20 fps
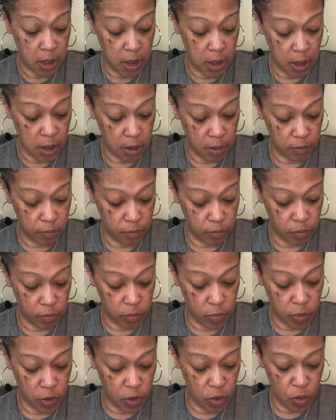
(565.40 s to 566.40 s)
Yep,
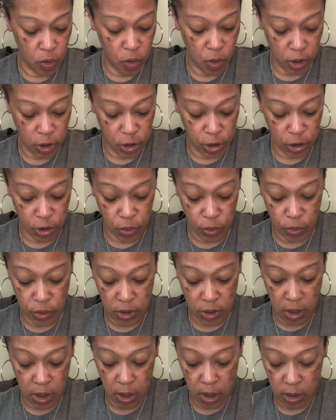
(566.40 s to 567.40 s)
you are
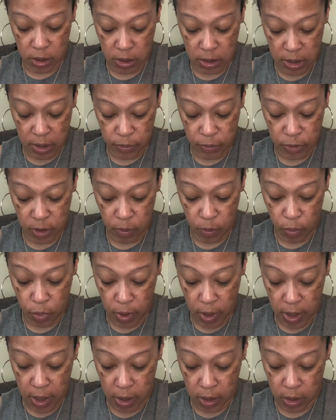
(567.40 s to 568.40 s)
choosing something
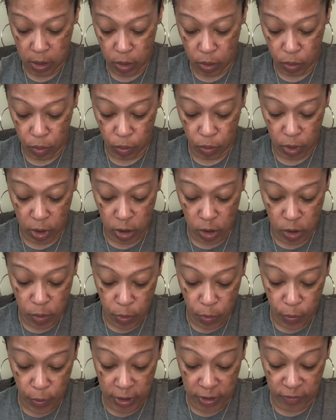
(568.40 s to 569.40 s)
brand new and you've
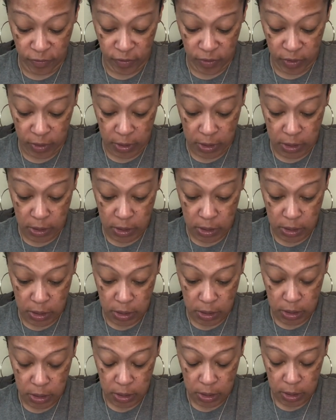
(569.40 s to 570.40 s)
been waiting for this.
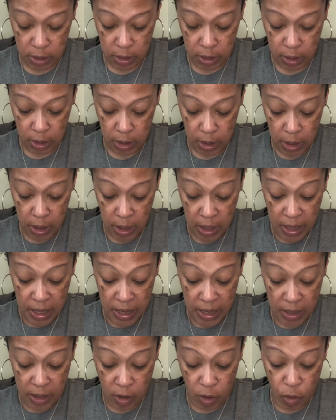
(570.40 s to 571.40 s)

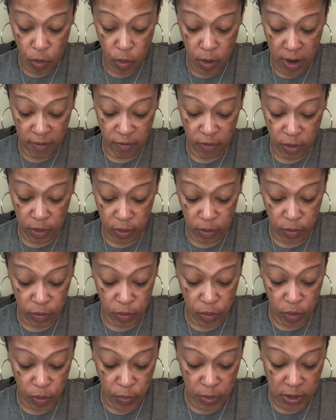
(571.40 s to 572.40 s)
And whoever
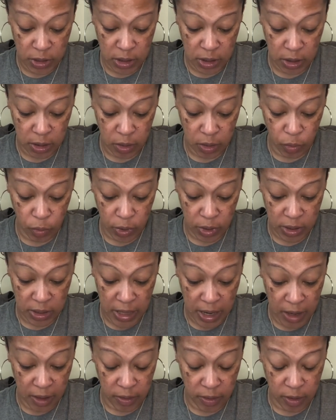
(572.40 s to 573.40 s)
you've been dealing with
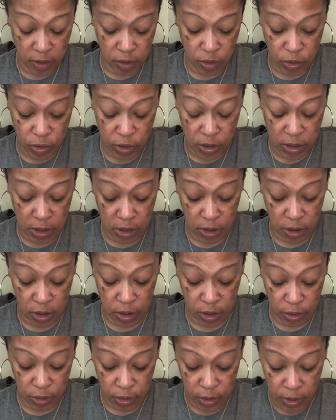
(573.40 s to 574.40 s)
now they're
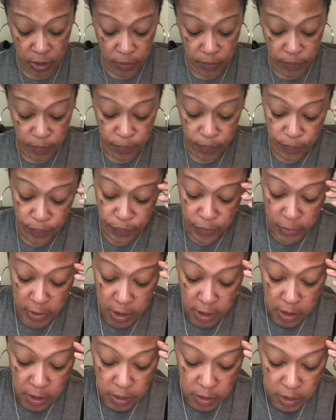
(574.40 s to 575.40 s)
they're
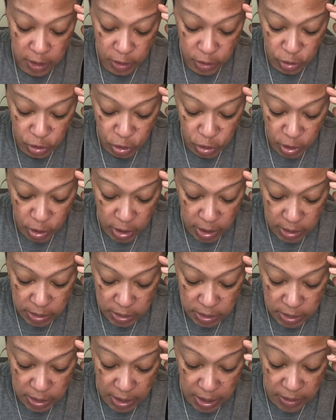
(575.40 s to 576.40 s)
they're
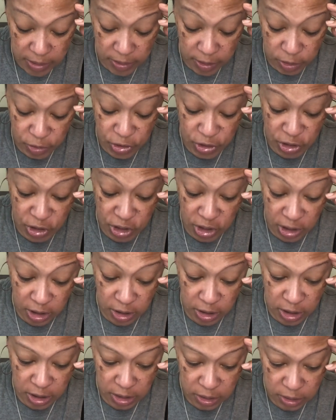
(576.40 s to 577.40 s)
stressed and they're
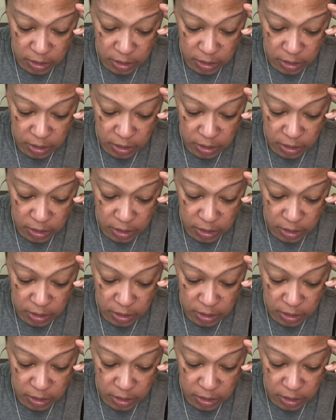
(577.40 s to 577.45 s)
stuck.